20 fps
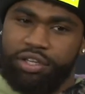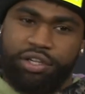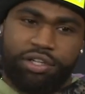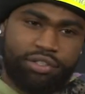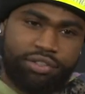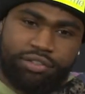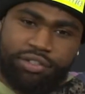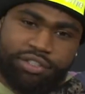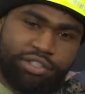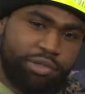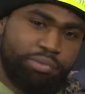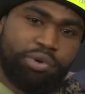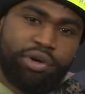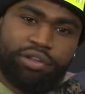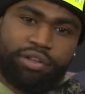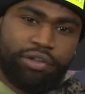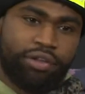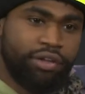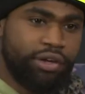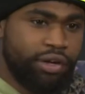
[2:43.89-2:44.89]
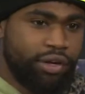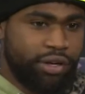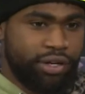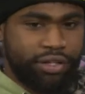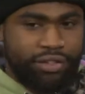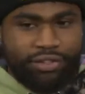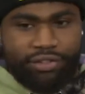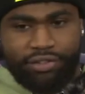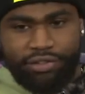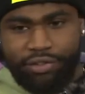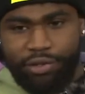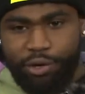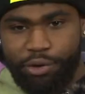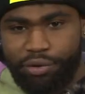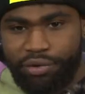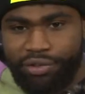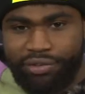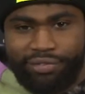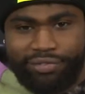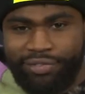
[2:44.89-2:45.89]
It's a brotherhood. It's, you know,
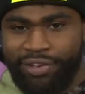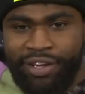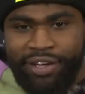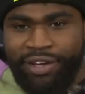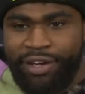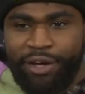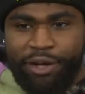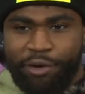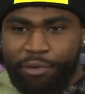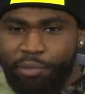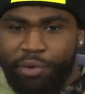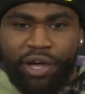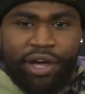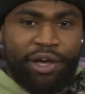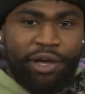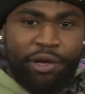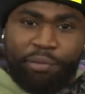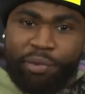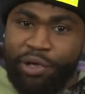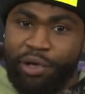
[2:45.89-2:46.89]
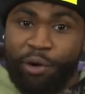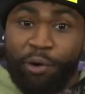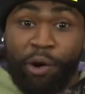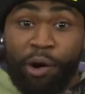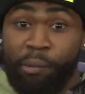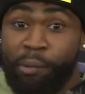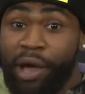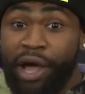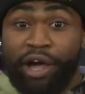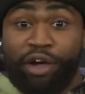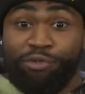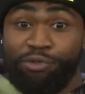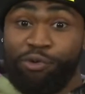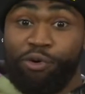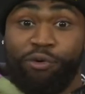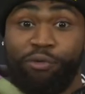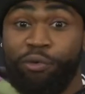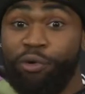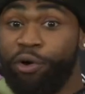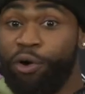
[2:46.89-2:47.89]
the me and EB going back and
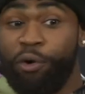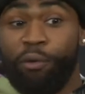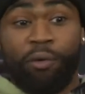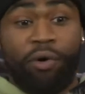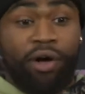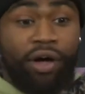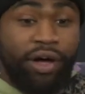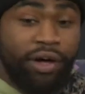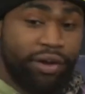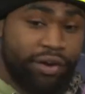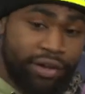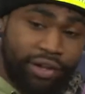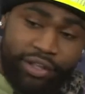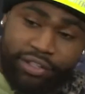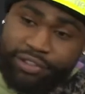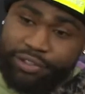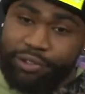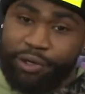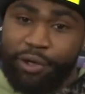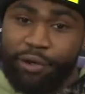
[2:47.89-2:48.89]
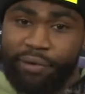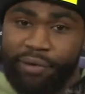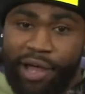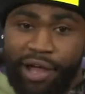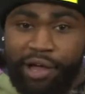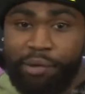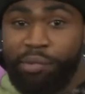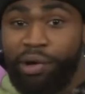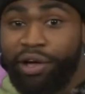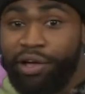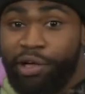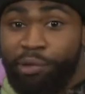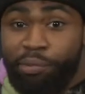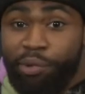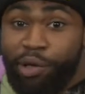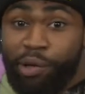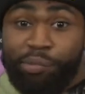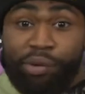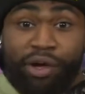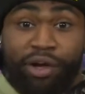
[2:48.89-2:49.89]
forth one-on-one. It's, you know, I could buy
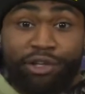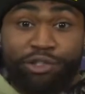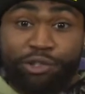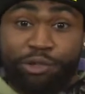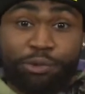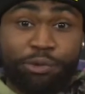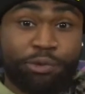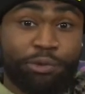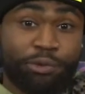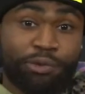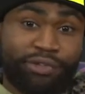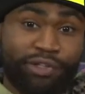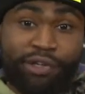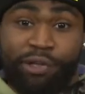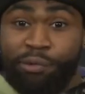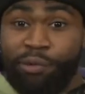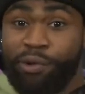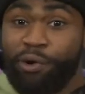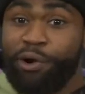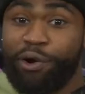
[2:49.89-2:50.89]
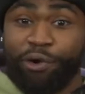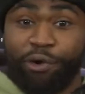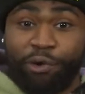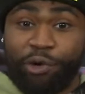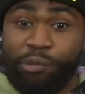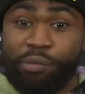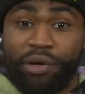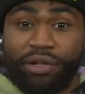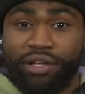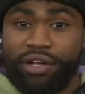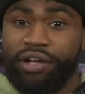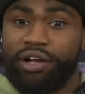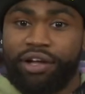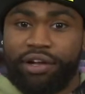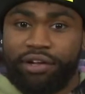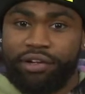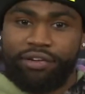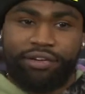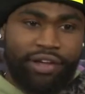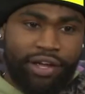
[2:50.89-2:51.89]
EB a pair of shoes, and then we arguing about the
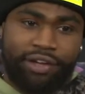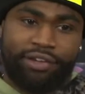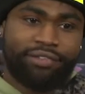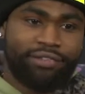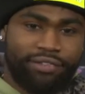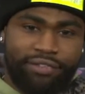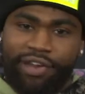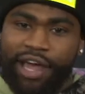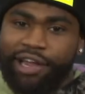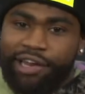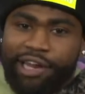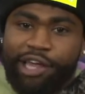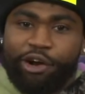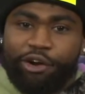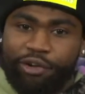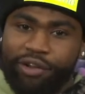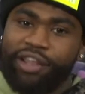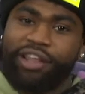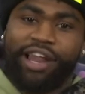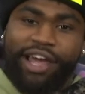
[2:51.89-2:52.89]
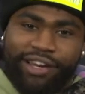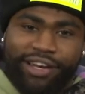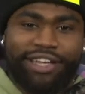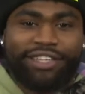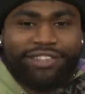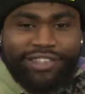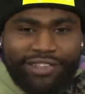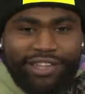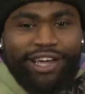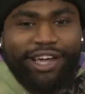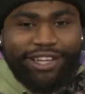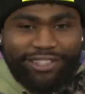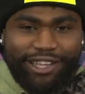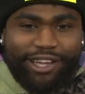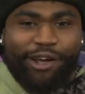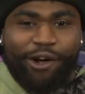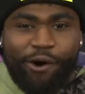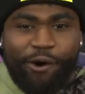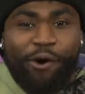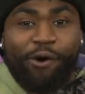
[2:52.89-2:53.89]
color. And, like, literally, like, that's the things
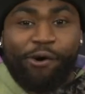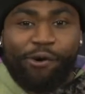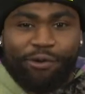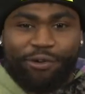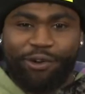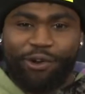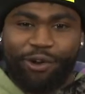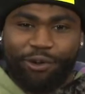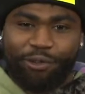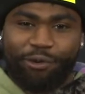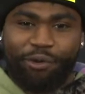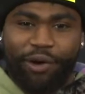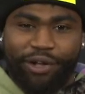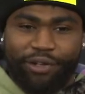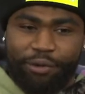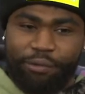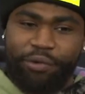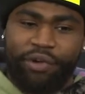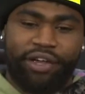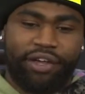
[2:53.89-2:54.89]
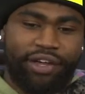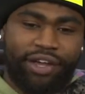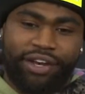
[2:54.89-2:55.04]
that go on, you know, throughout the week.